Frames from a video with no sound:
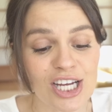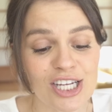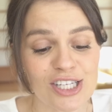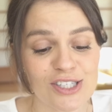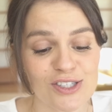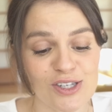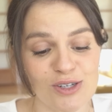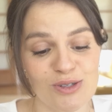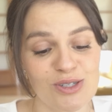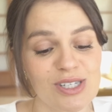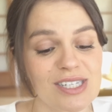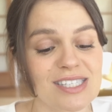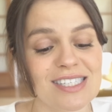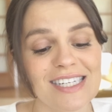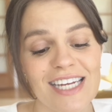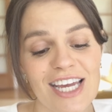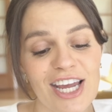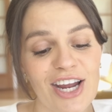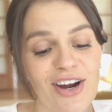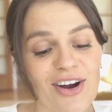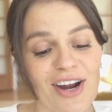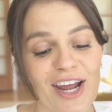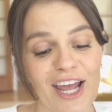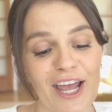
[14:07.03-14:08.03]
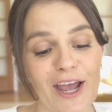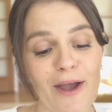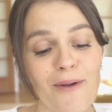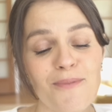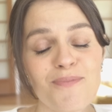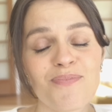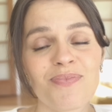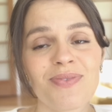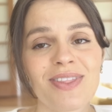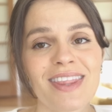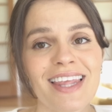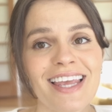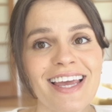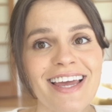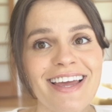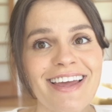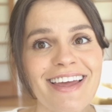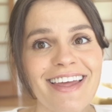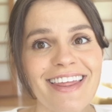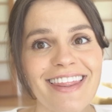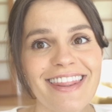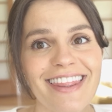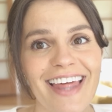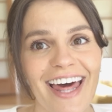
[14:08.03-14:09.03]
So just hearing
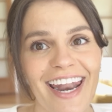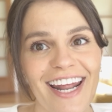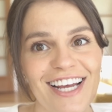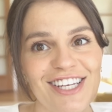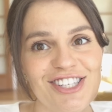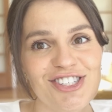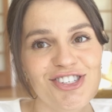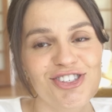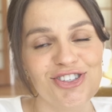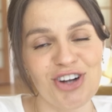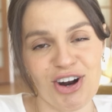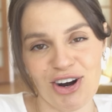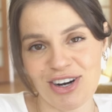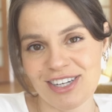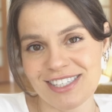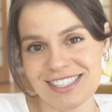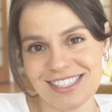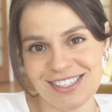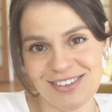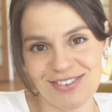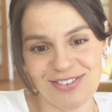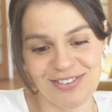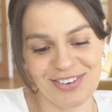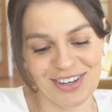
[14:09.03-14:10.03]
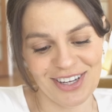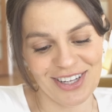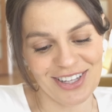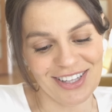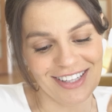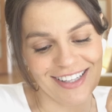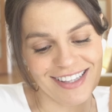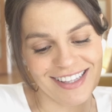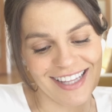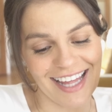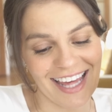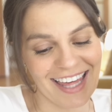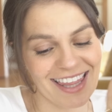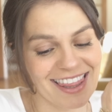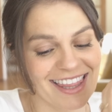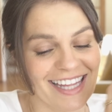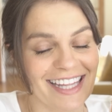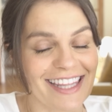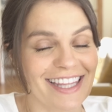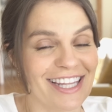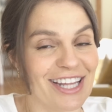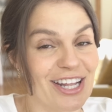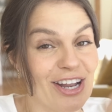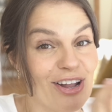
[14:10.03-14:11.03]
that I started to feel like the
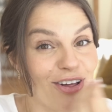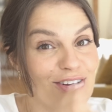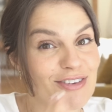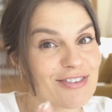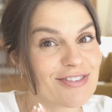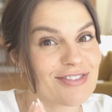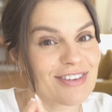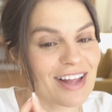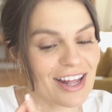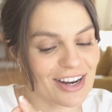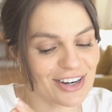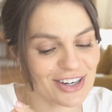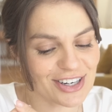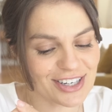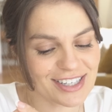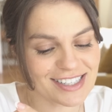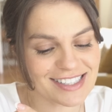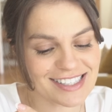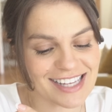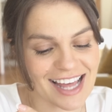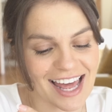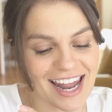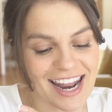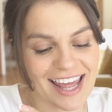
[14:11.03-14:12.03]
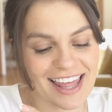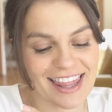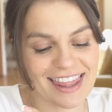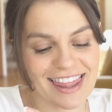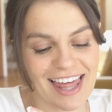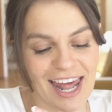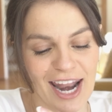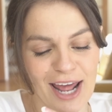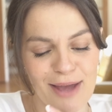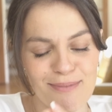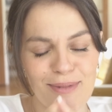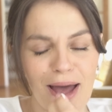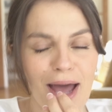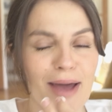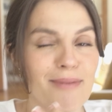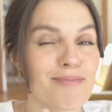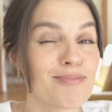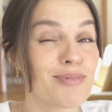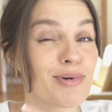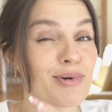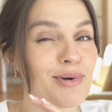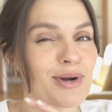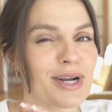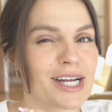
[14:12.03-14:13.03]
little flutters and it, that I'm, I'm
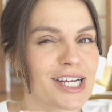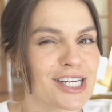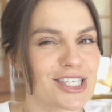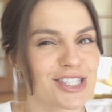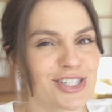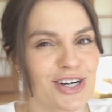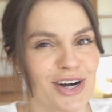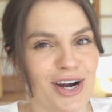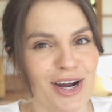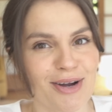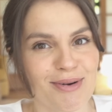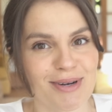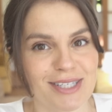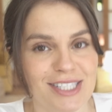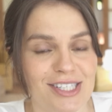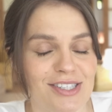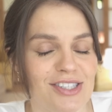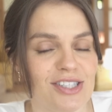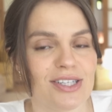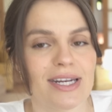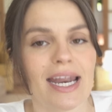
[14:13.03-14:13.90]
pretty sure I wasn't.